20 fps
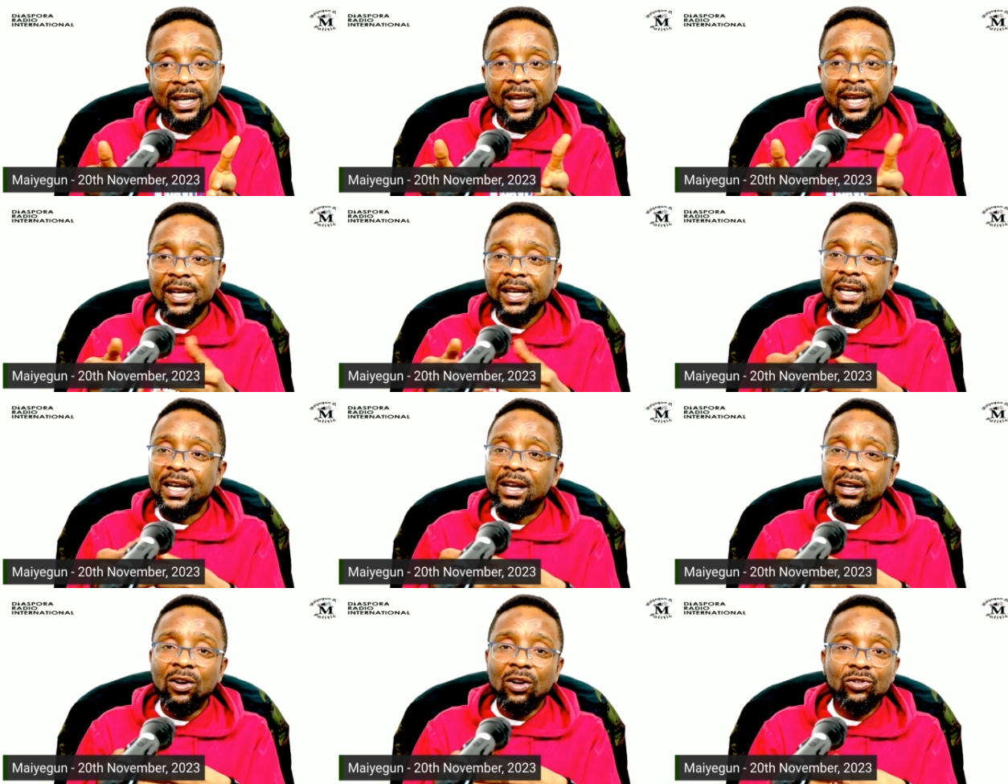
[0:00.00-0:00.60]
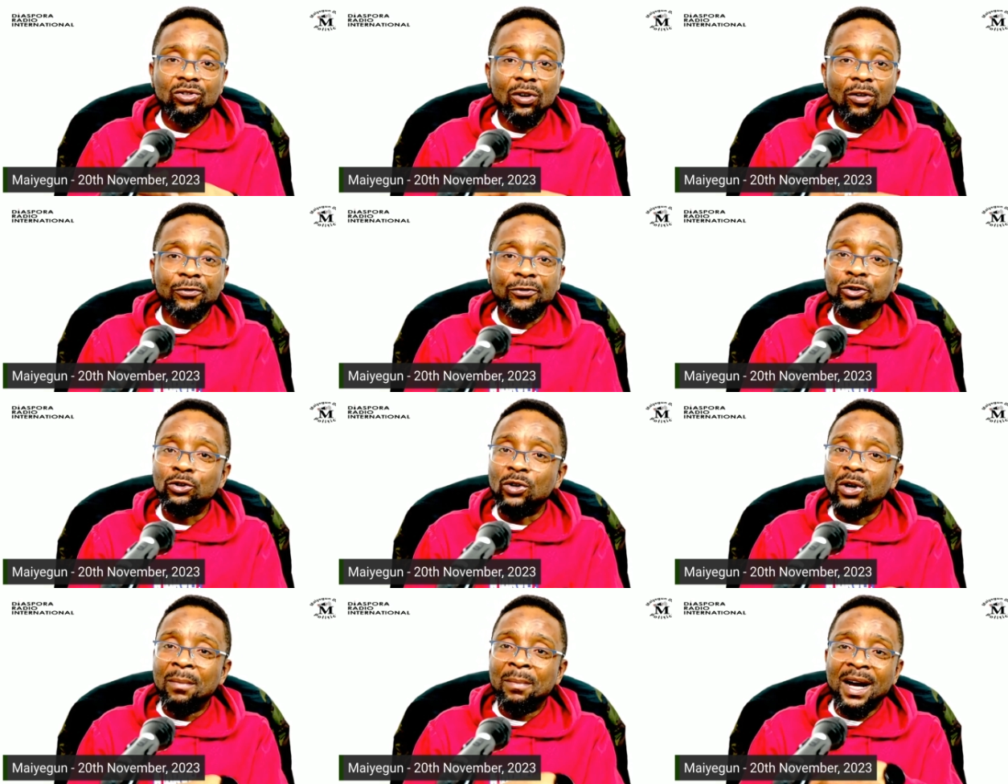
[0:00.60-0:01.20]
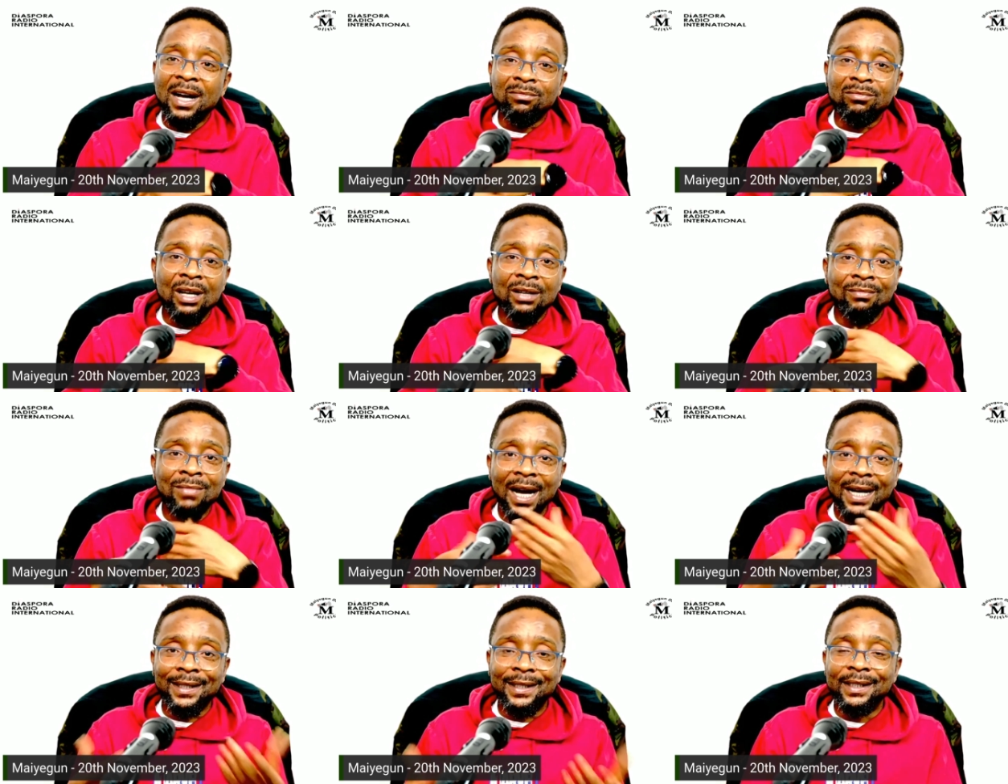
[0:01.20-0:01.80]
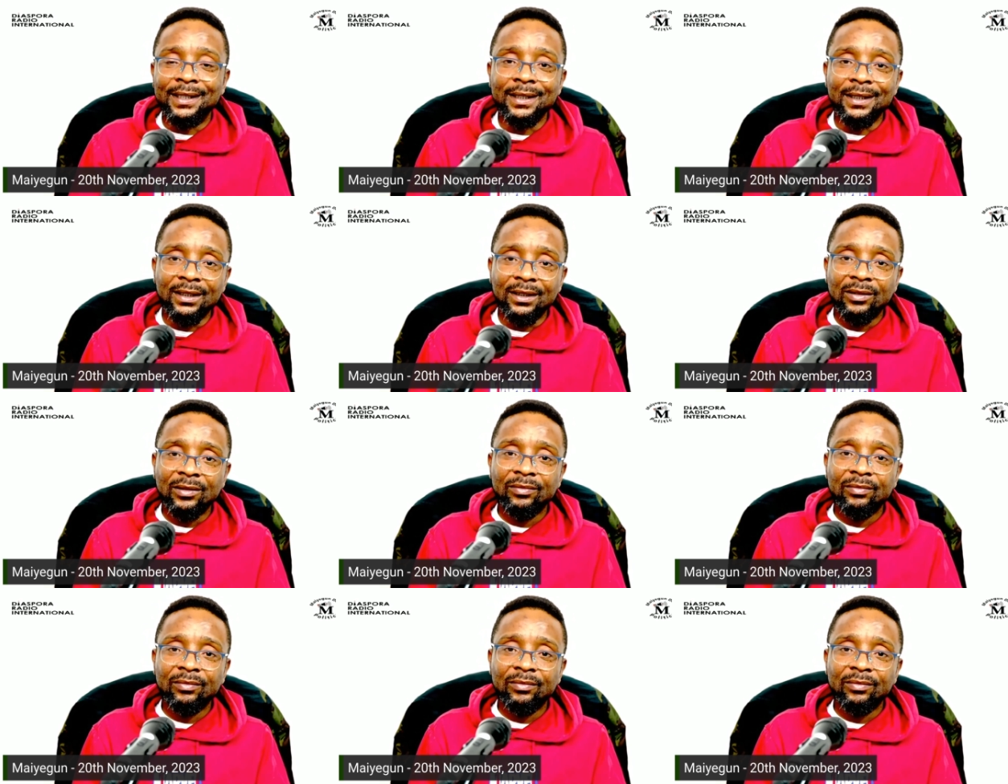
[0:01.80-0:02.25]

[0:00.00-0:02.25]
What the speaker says: lot of you, am I big baggini?